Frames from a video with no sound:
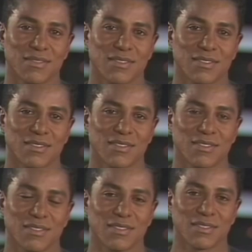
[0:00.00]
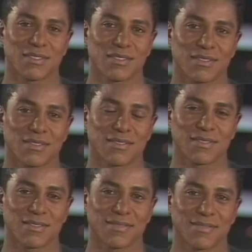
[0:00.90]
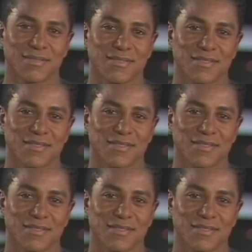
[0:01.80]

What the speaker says: No one is speaking in this clip.